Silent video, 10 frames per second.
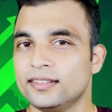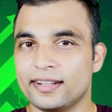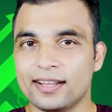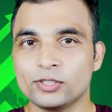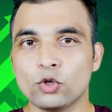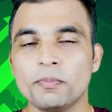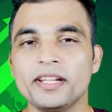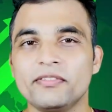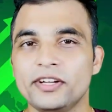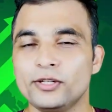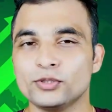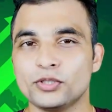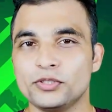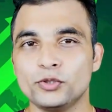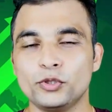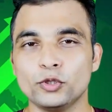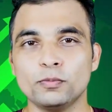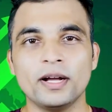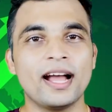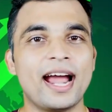There are so many videos on YouTube,